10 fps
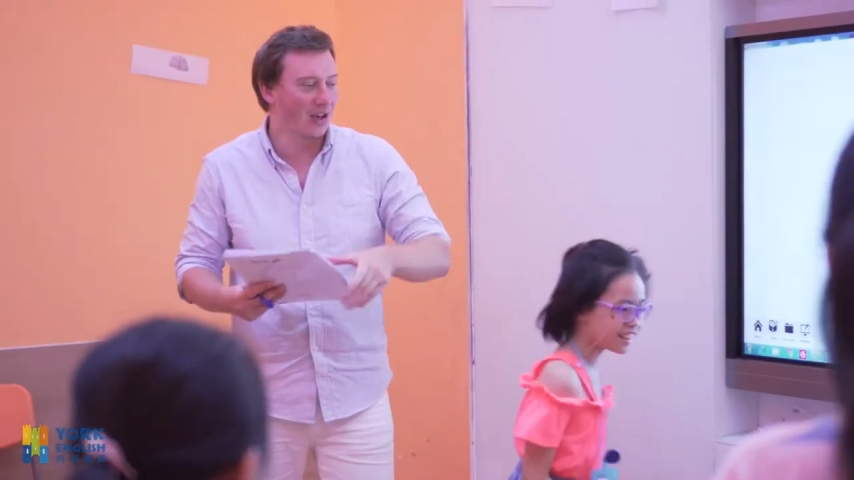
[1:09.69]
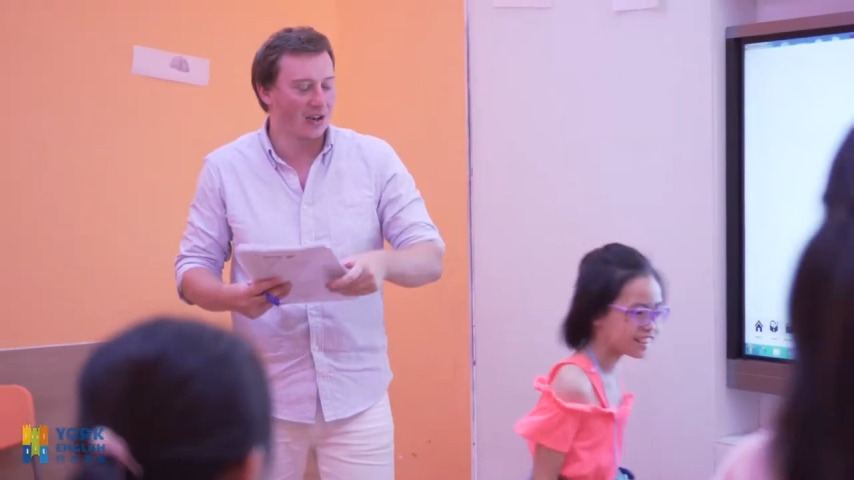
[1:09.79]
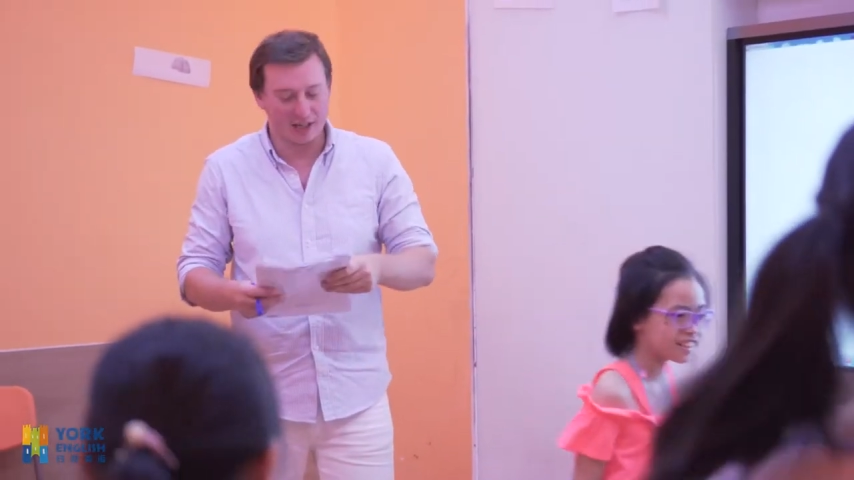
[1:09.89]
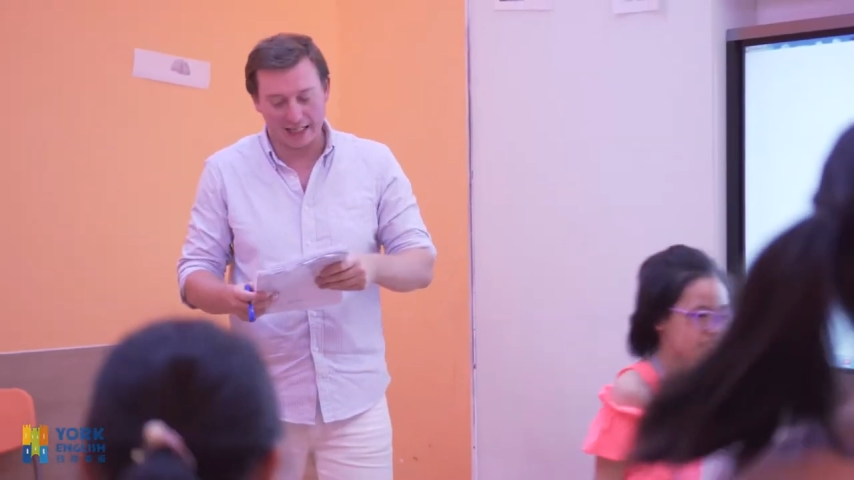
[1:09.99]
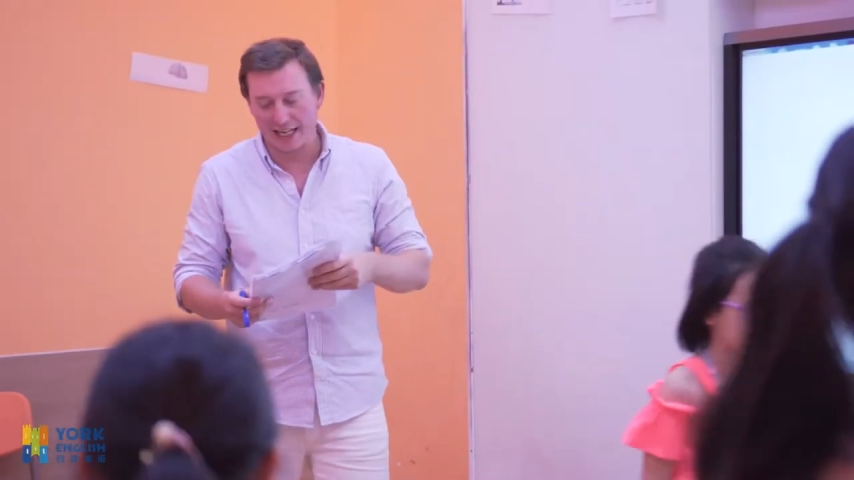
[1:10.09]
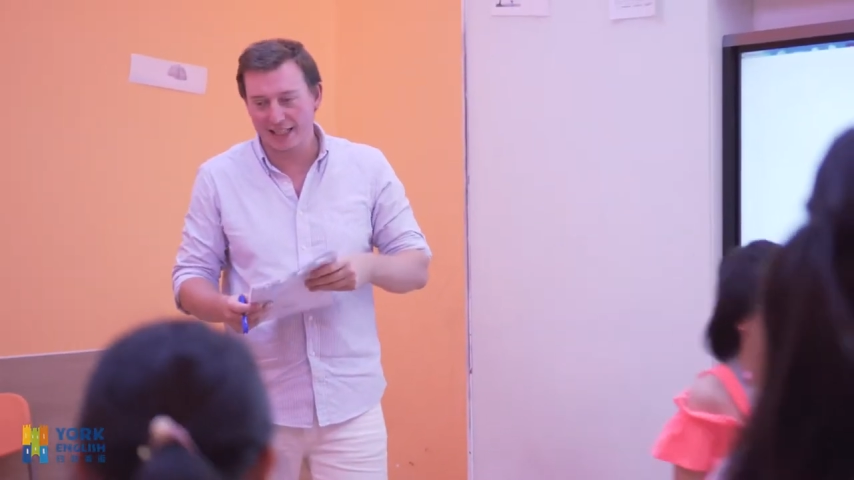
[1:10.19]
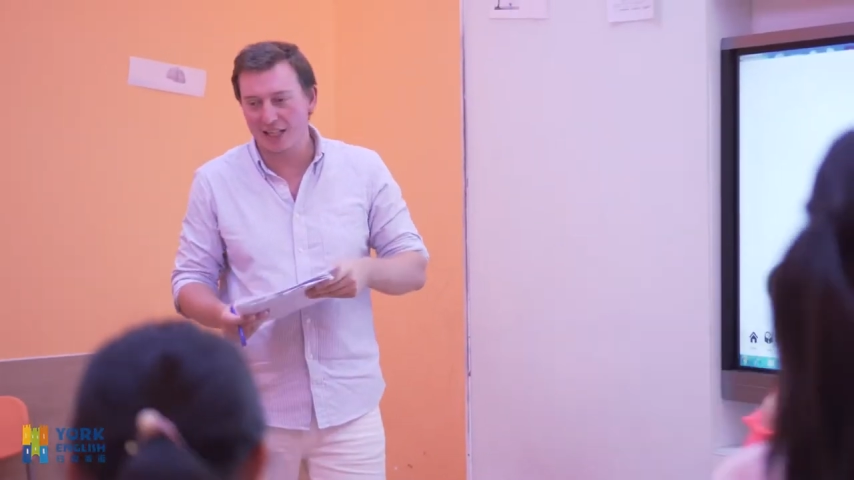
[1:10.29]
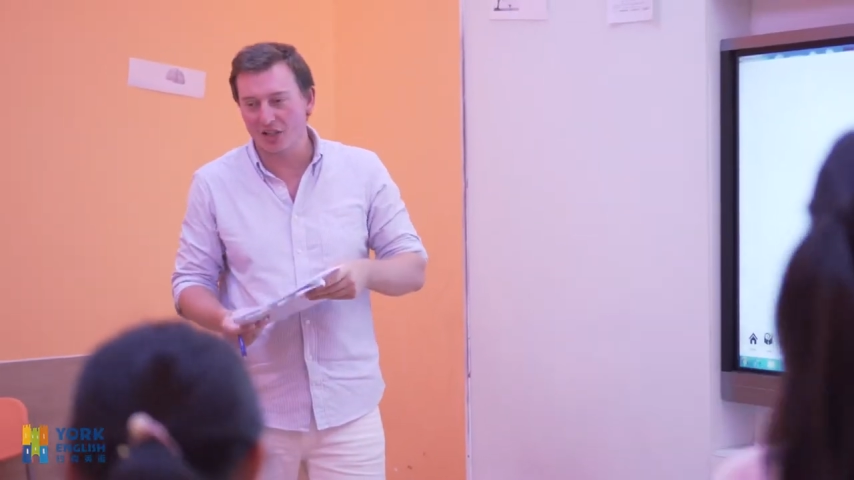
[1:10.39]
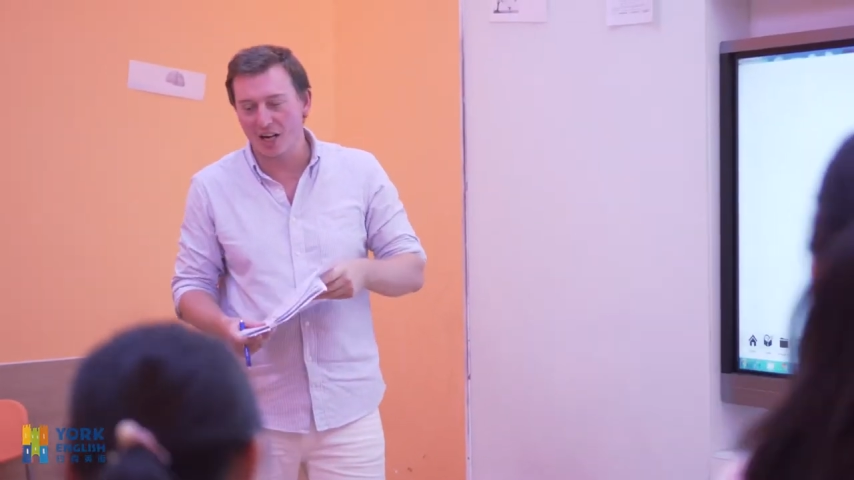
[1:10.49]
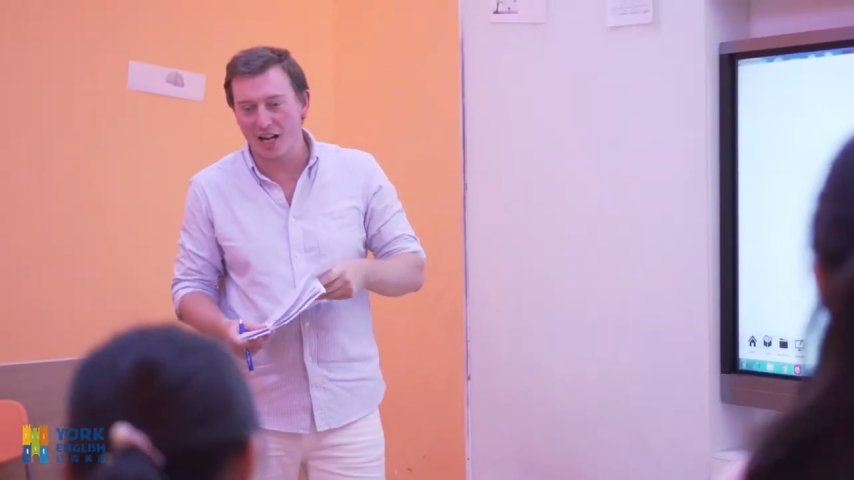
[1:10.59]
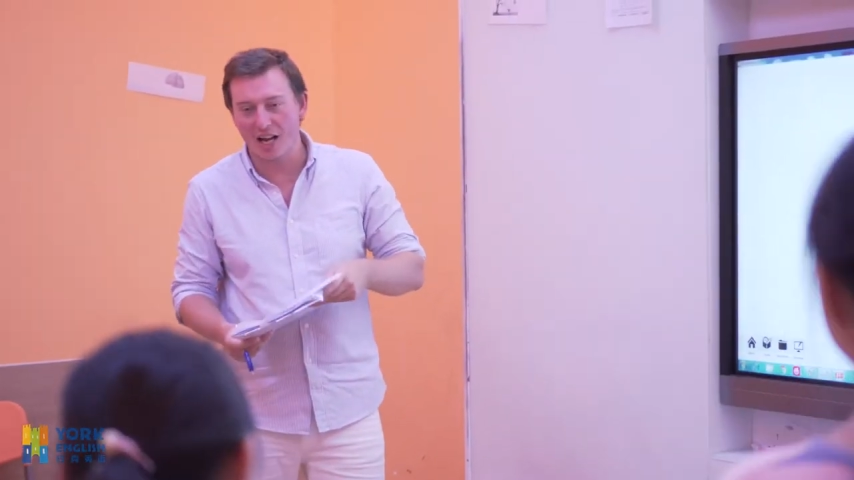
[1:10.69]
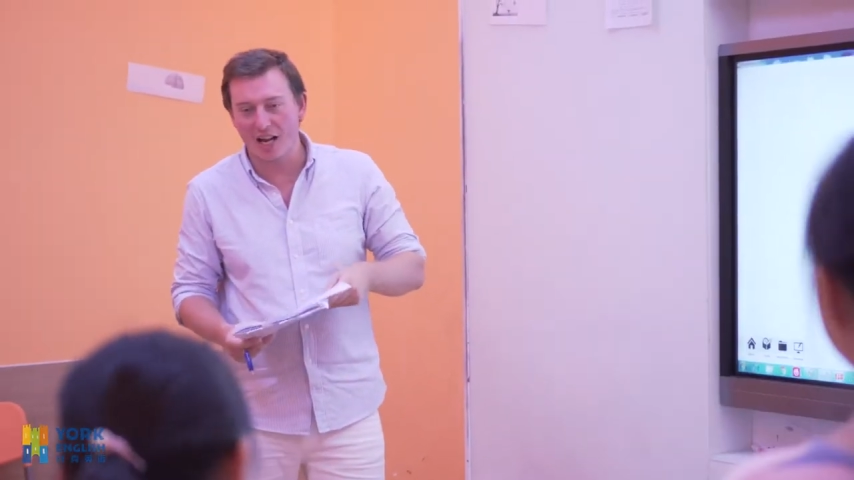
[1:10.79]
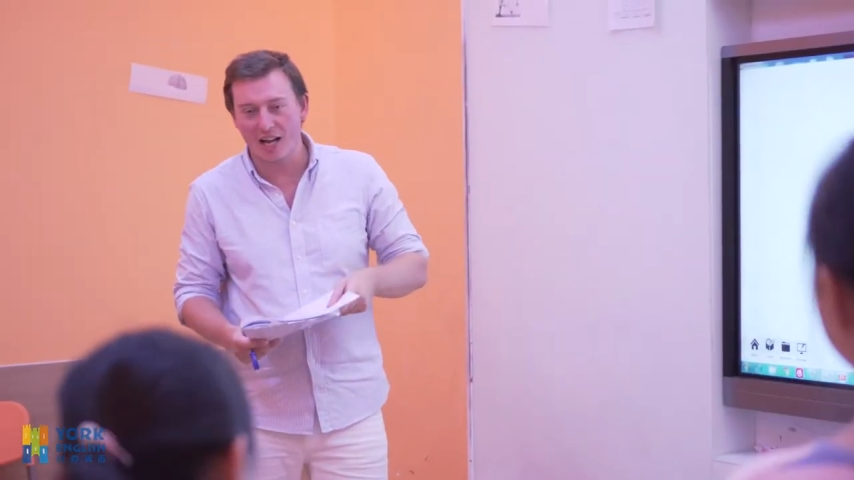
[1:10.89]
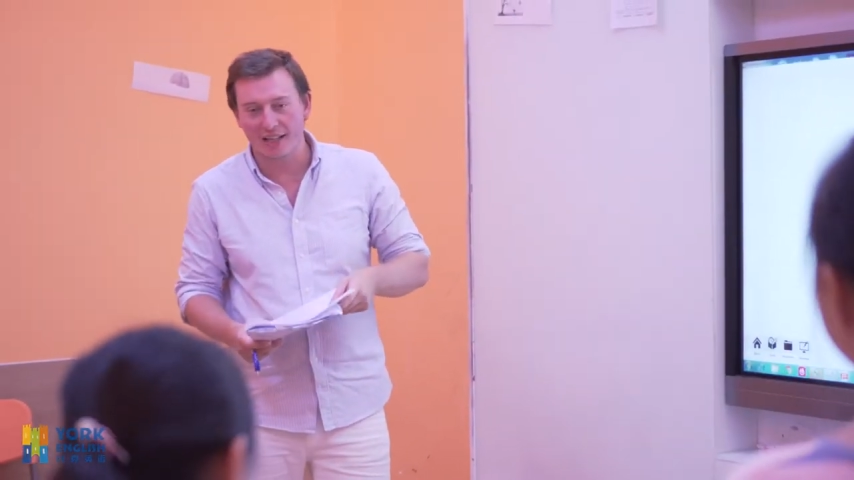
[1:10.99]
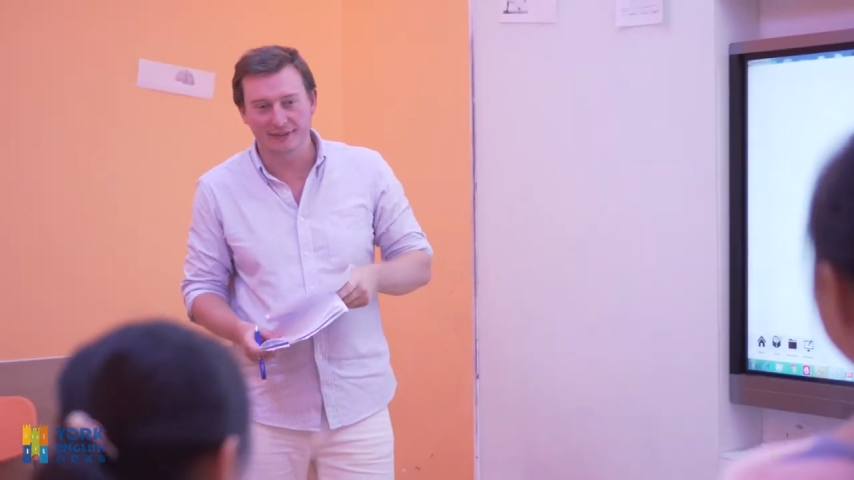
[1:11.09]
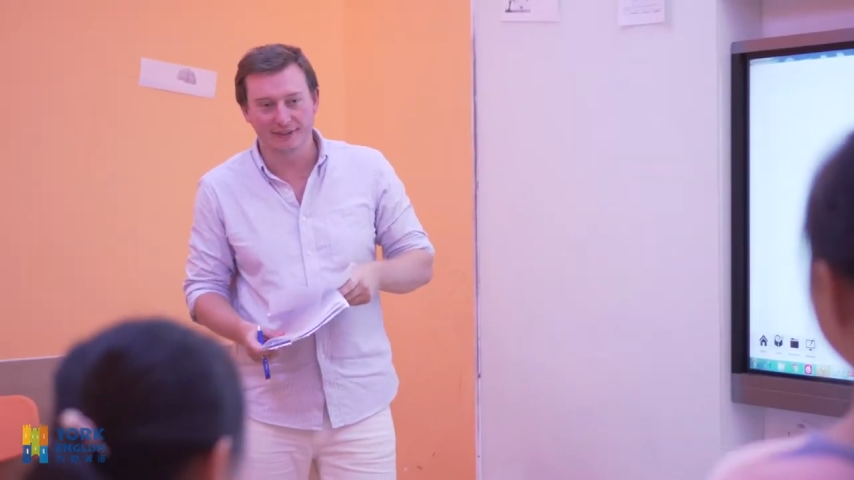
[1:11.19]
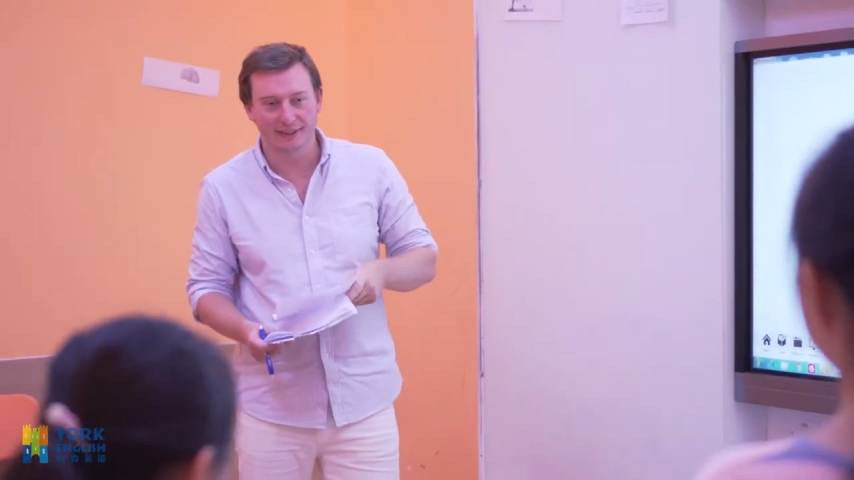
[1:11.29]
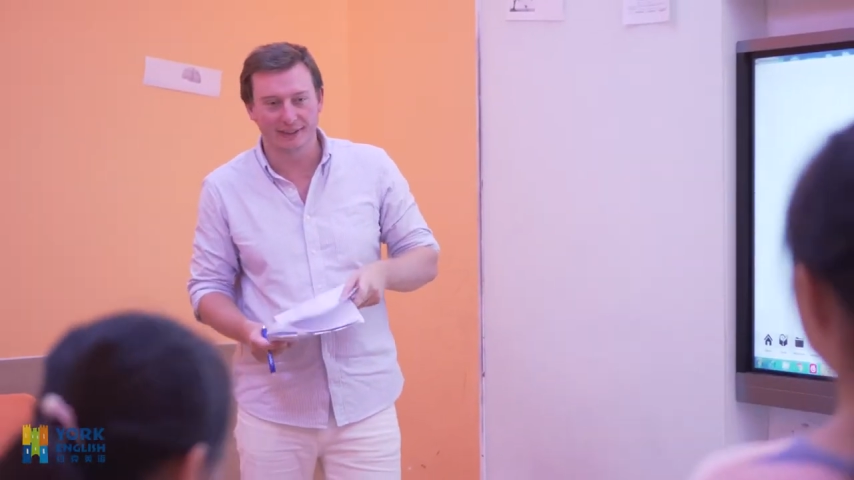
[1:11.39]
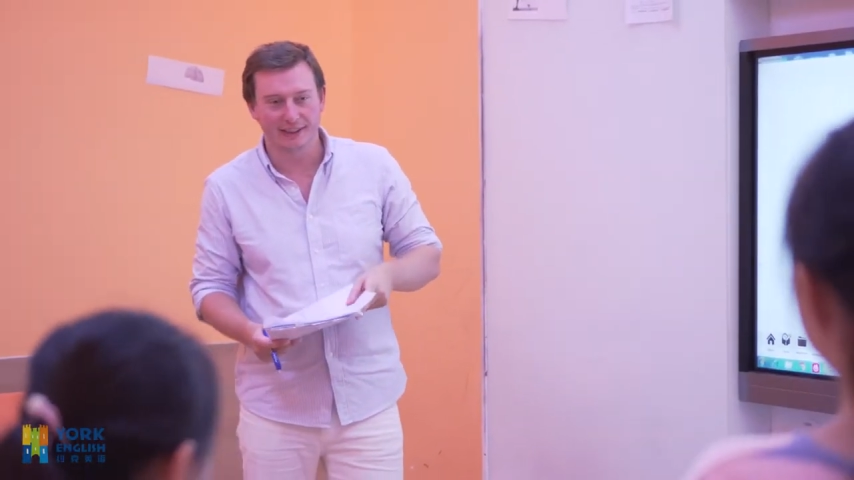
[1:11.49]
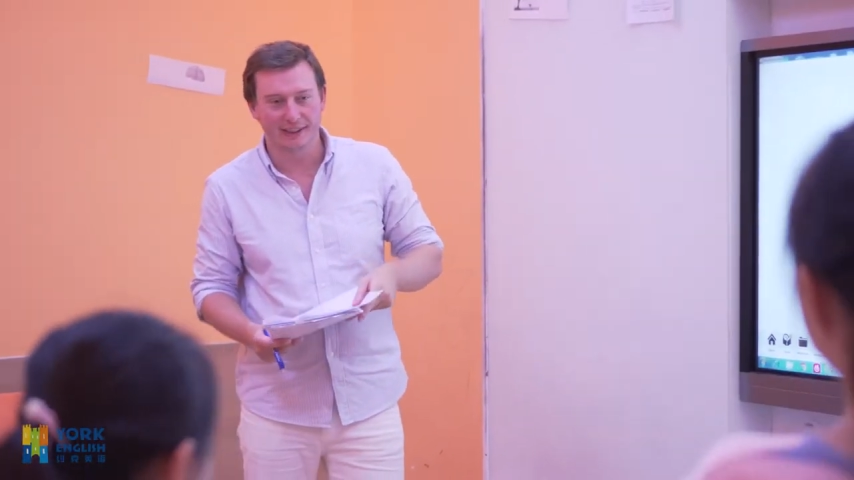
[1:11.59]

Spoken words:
and now I'm actually the